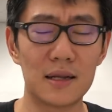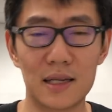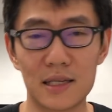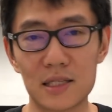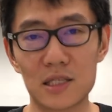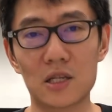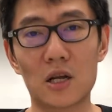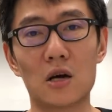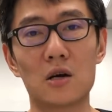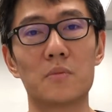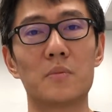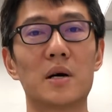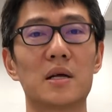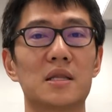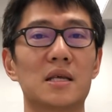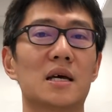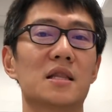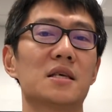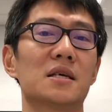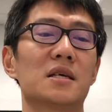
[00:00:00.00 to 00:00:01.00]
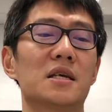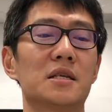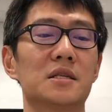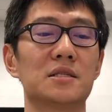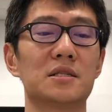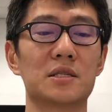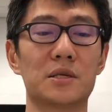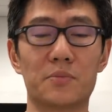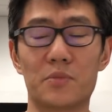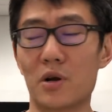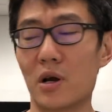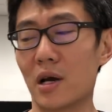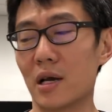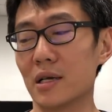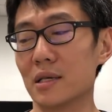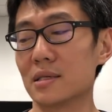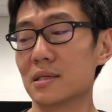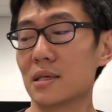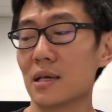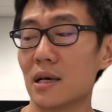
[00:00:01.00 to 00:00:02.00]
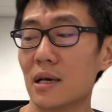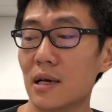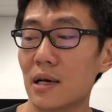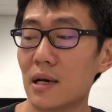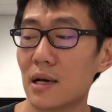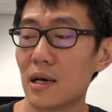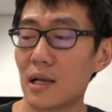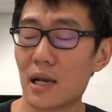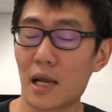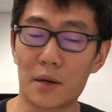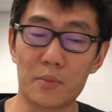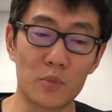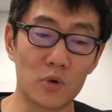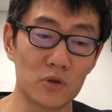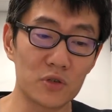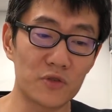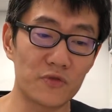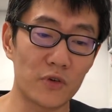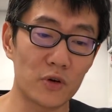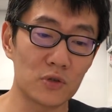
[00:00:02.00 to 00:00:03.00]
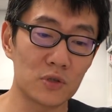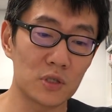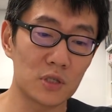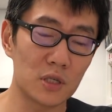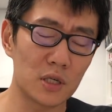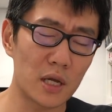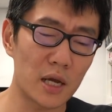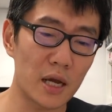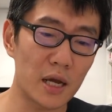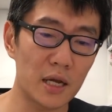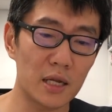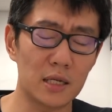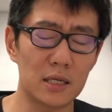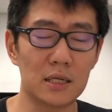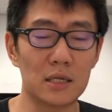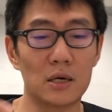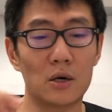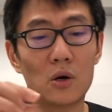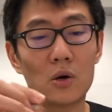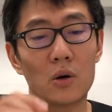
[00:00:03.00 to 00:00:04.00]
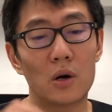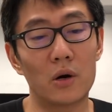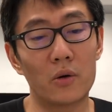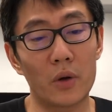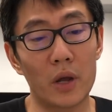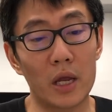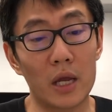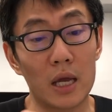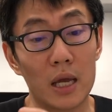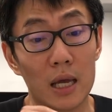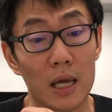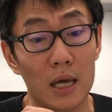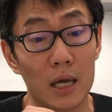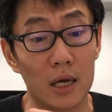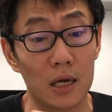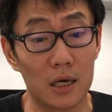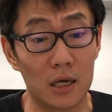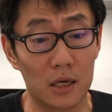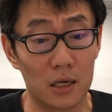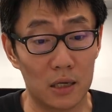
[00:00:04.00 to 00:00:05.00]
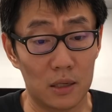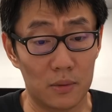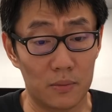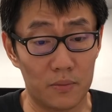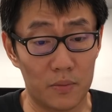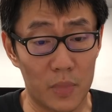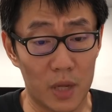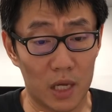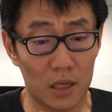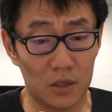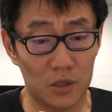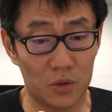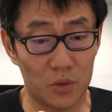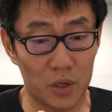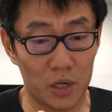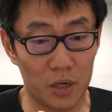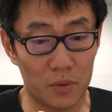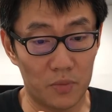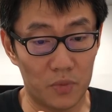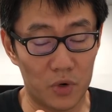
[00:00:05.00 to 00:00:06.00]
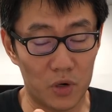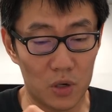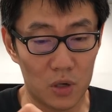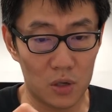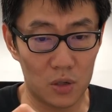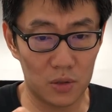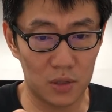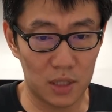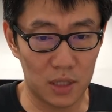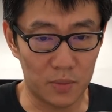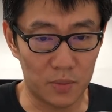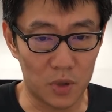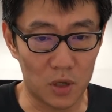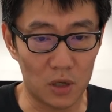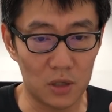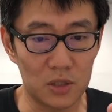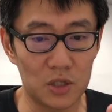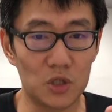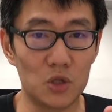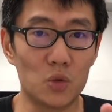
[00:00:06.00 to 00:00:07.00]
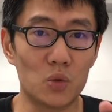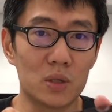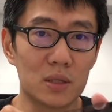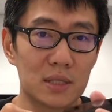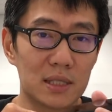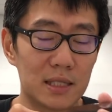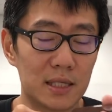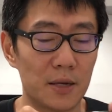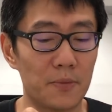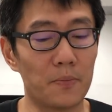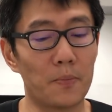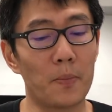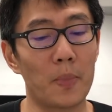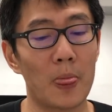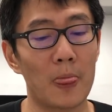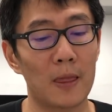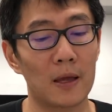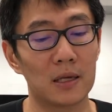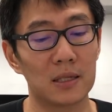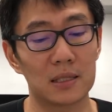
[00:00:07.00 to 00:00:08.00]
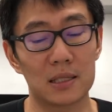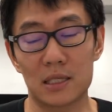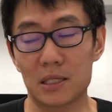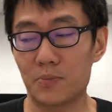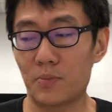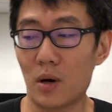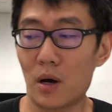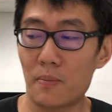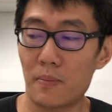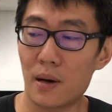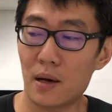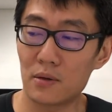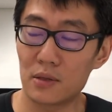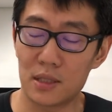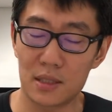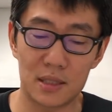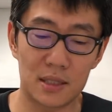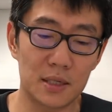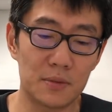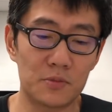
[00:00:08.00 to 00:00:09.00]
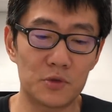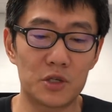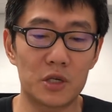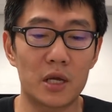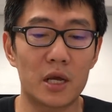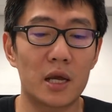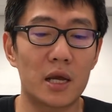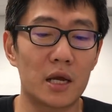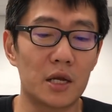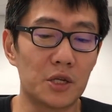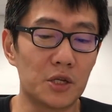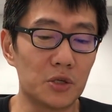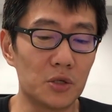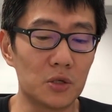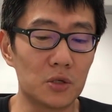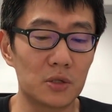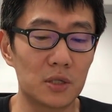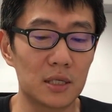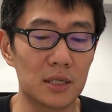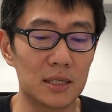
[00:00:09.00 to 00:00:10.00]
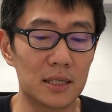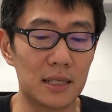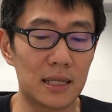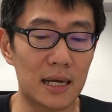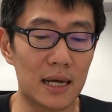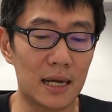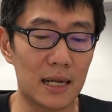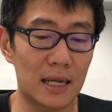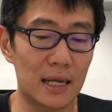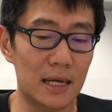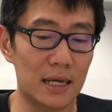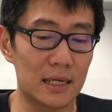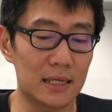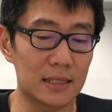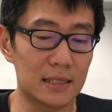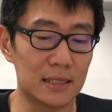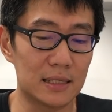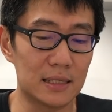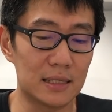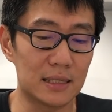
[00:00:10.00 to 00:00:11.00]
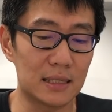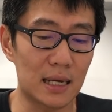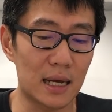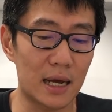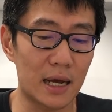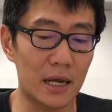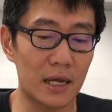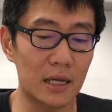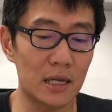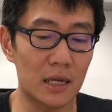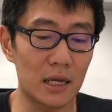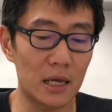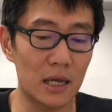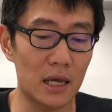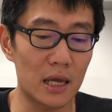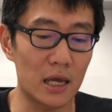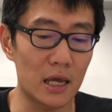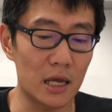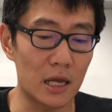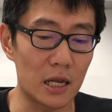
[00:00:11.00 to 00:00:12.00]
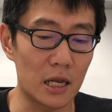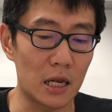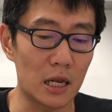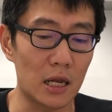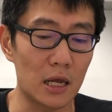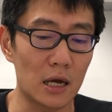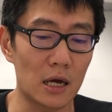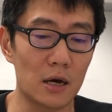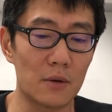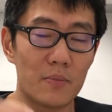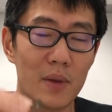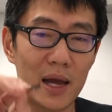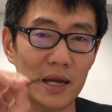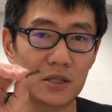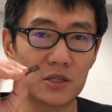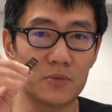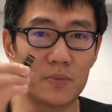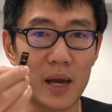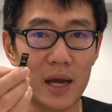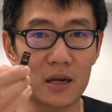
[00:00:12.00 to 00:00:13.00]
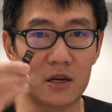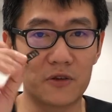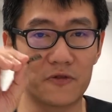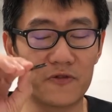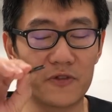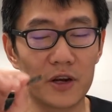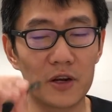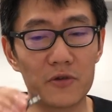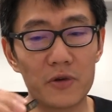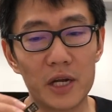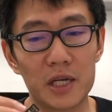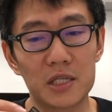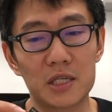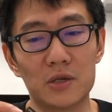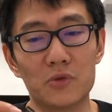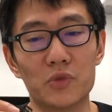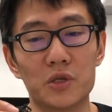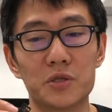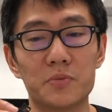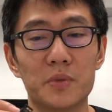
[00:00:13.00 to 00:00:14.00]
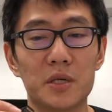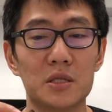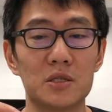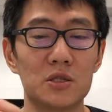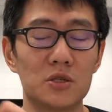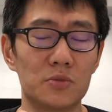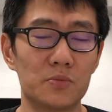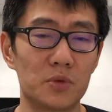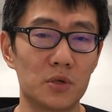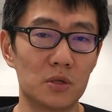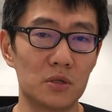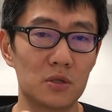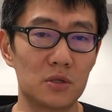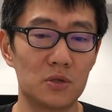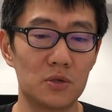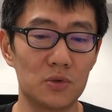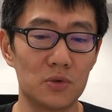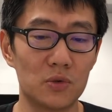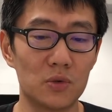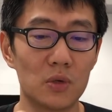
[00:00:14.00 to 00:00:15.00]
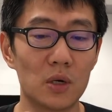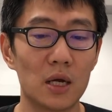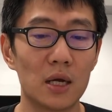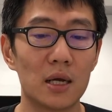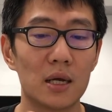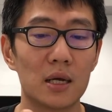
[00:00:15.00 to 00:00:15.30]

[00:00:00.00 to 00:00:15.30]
Let's talk about the other hidden surprise. Like most phones today, the Huawei Mate 20 Pro supports dual SIM. Let's pop out the SIM tray and you notice that it is designed in a back-to-back configuration, which means you put two